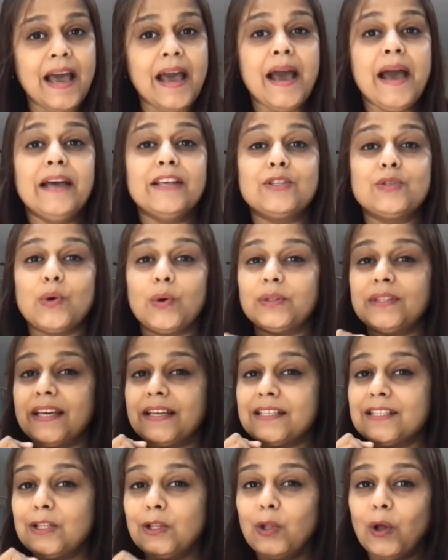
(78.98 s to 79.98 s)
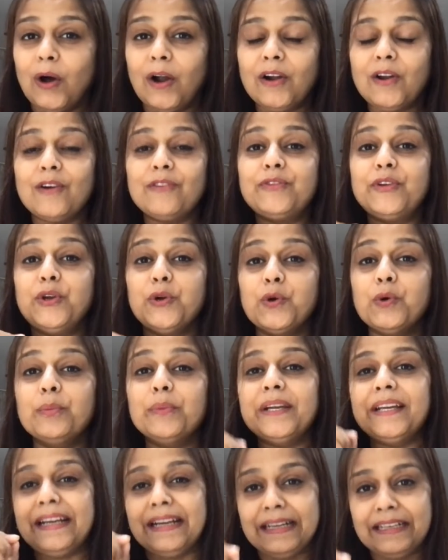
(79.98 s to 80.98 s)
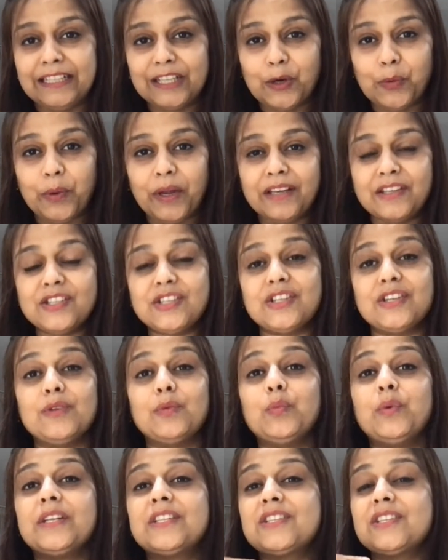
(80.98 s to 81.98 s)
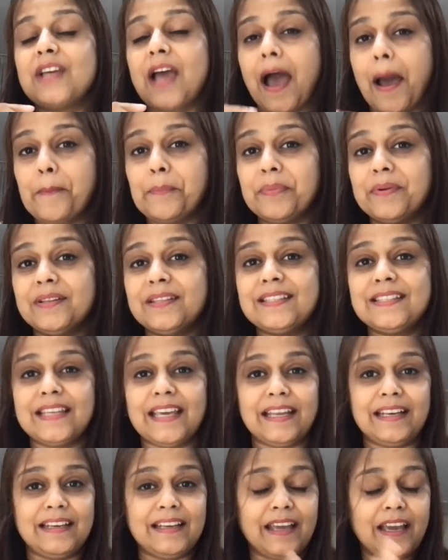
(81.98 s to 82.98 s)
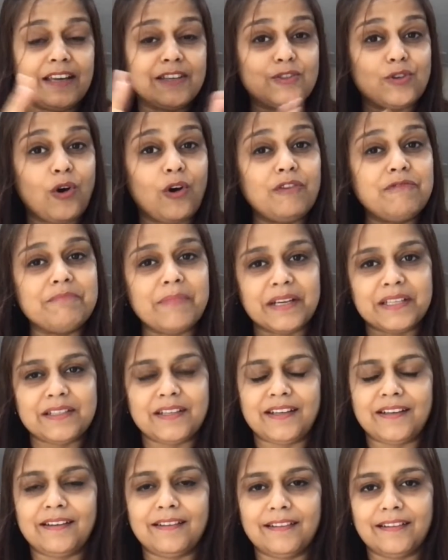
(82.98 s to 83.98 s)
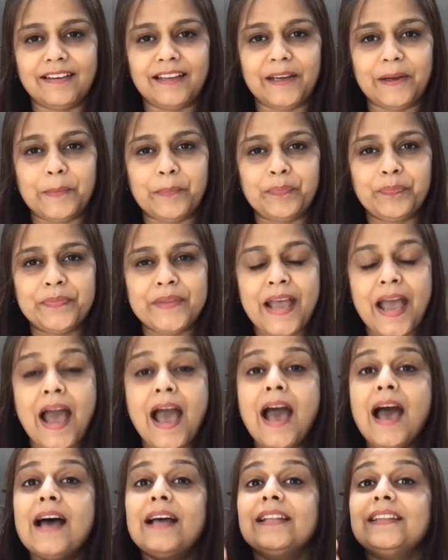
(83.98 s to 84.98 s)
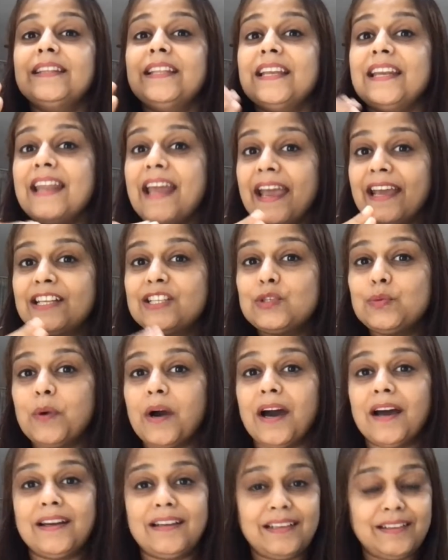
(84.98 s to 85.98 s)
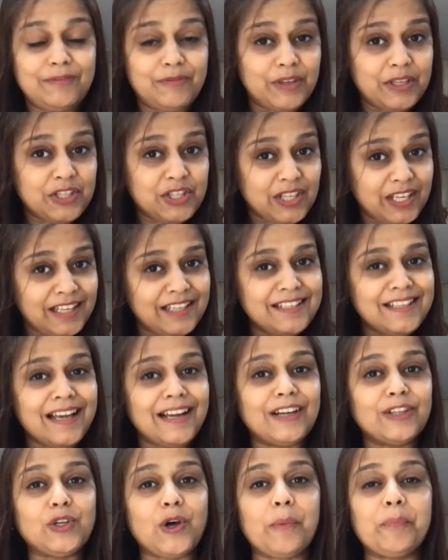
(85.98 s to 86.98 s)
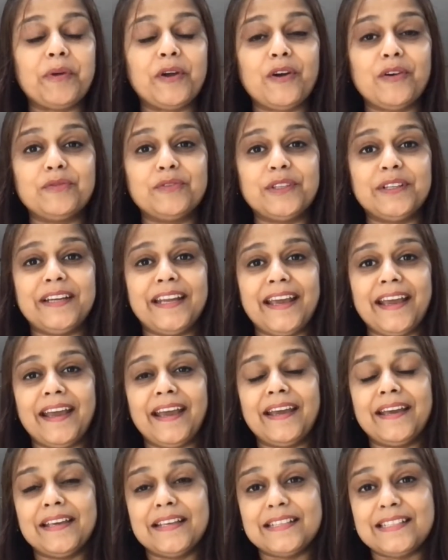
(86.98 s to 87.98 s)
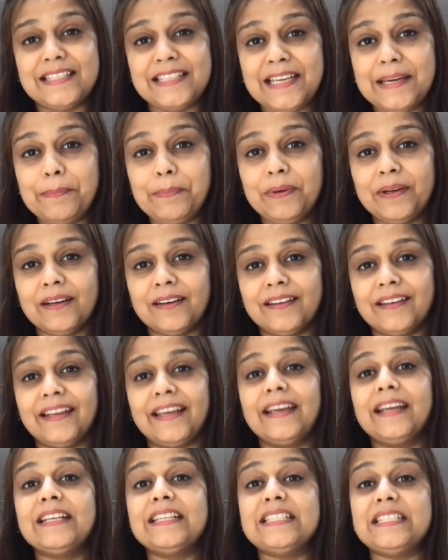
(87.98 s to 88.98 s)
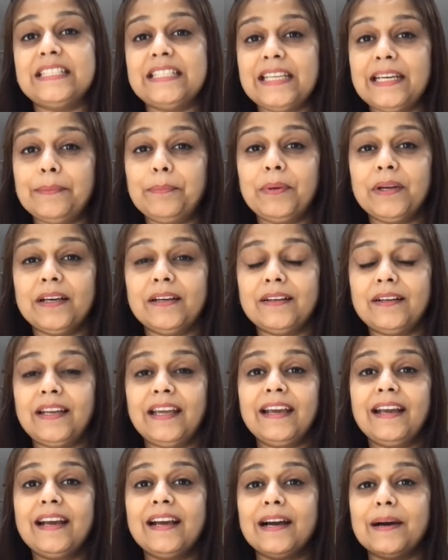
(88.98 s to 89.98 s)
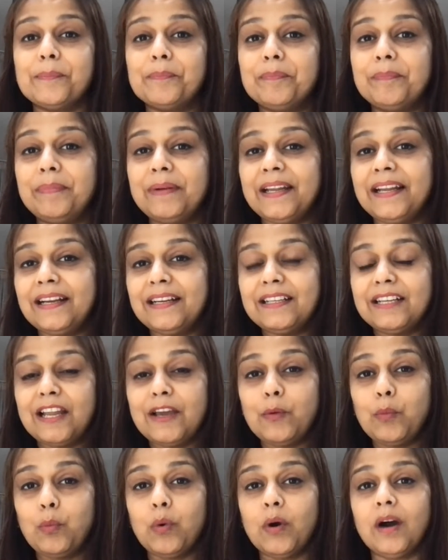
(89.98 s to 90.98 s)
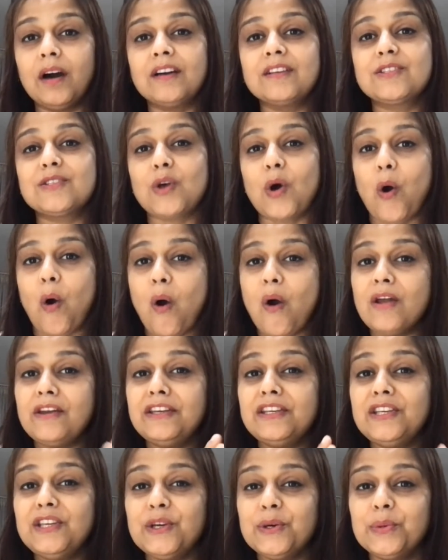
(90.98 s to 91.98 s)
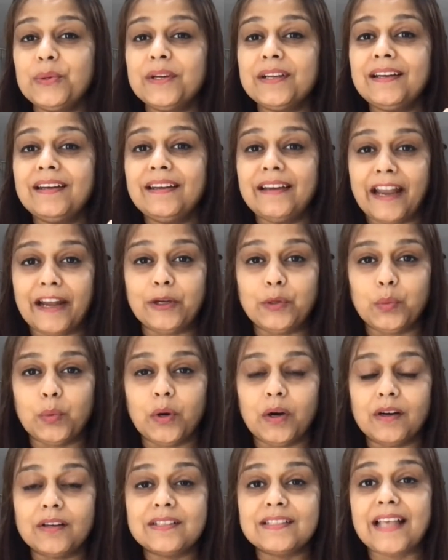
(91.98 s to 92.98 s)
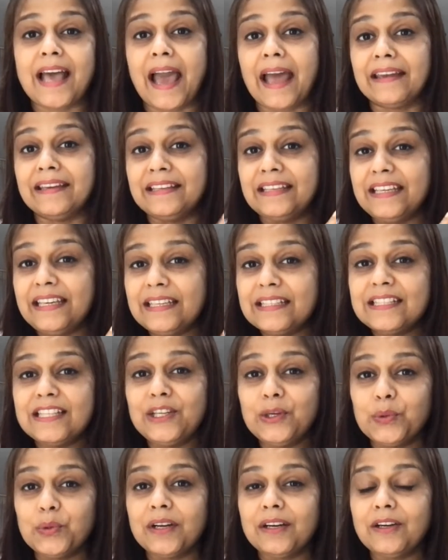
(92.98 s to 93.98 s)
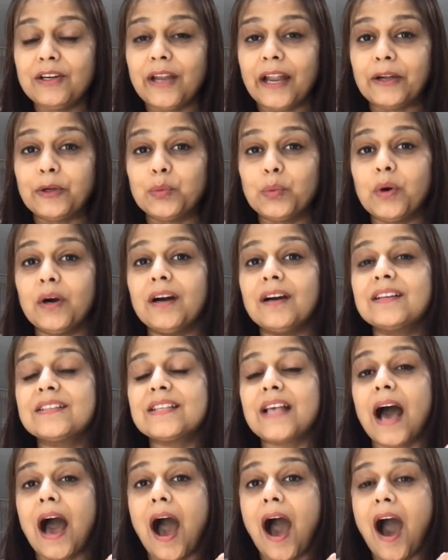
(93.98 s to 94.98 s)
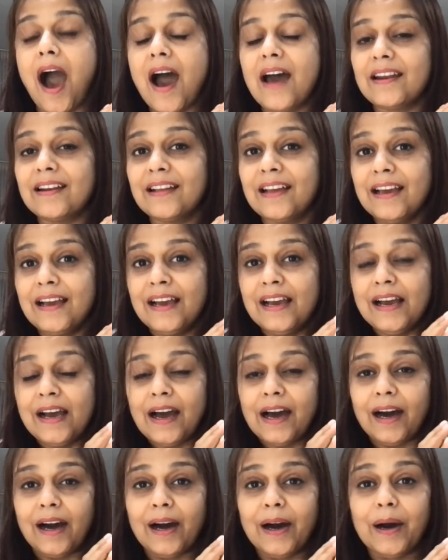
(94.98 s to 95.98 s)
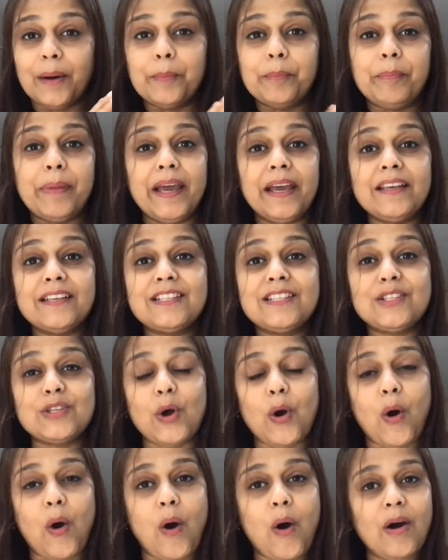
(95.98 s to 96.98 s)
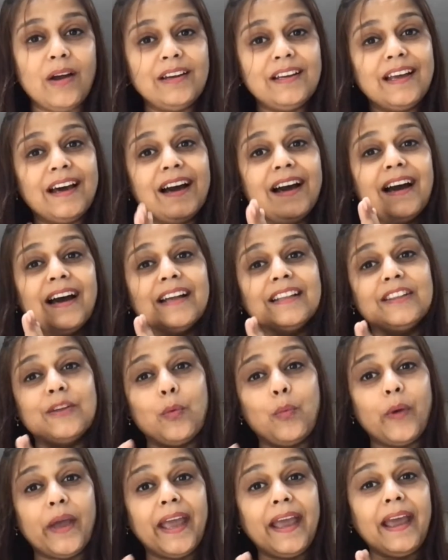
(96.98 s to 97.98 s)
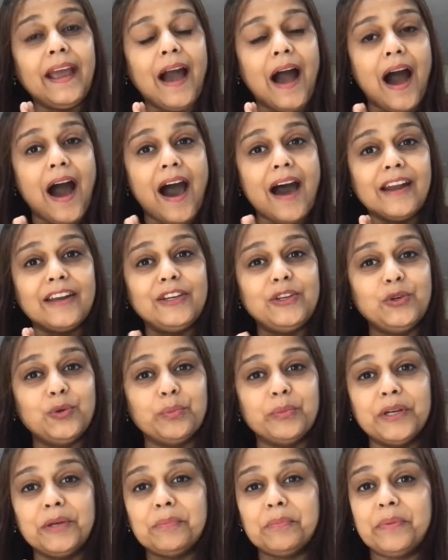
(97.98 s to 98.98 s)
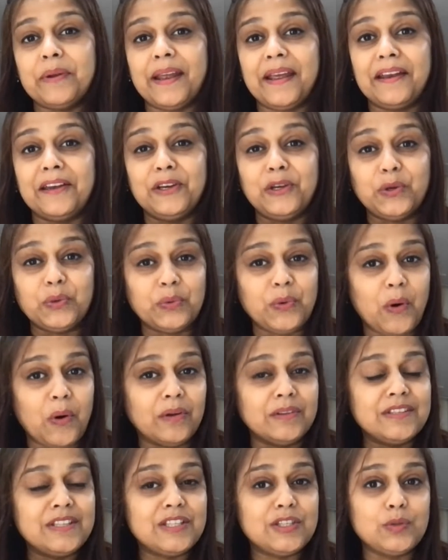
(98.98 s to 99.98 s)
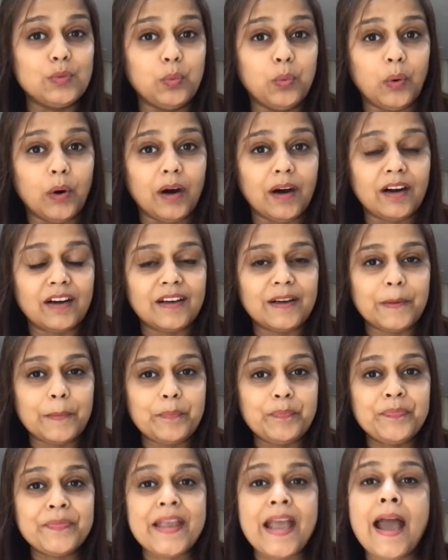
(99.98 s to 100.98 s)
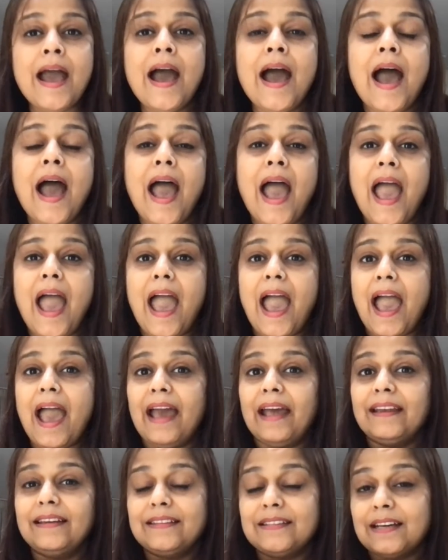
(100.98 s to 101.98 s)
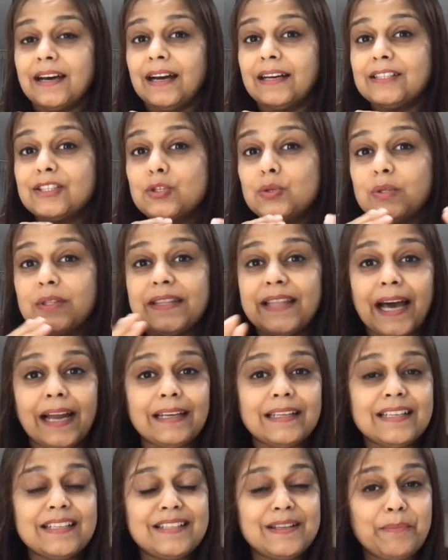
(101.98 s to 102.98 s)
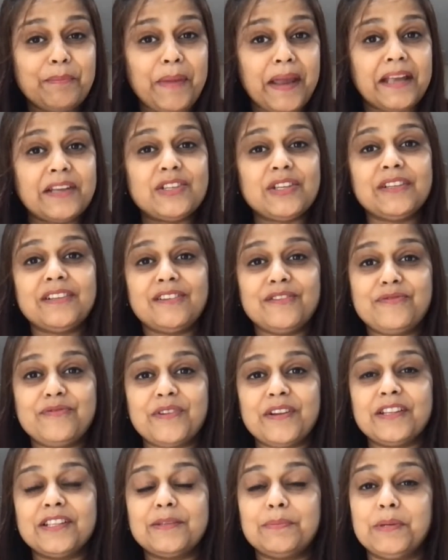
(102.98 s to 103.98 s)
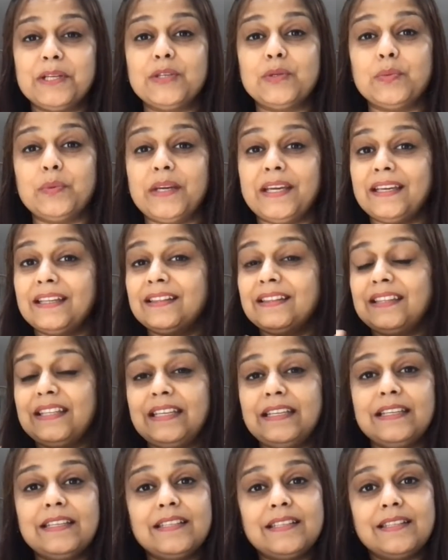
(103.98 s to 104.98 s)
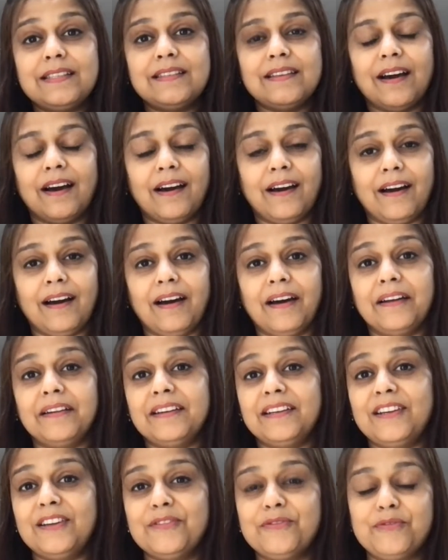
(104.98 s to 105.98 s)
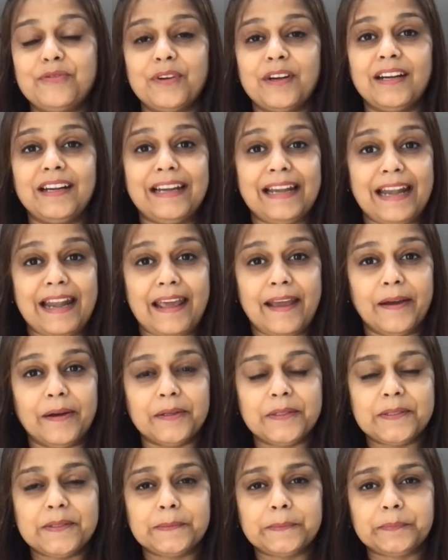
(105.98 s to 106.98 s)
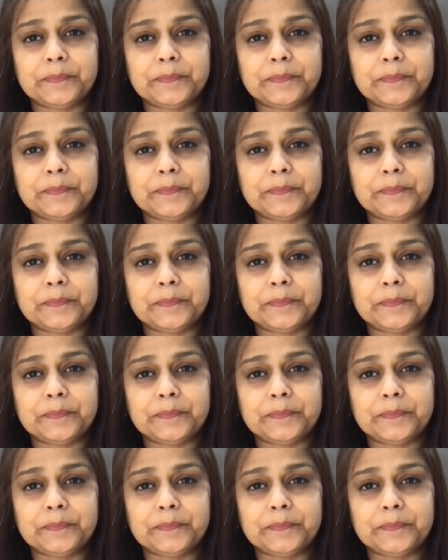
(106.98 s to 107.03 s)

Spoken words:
So there's a lot of human intervention which happens in case of machine learning. The next one, which is a topic of the day, is deep learning. Deep learning completely works on neural networks, and these neural networks are based on the way our human brain neurons work. And so that is the major difference between these different layers.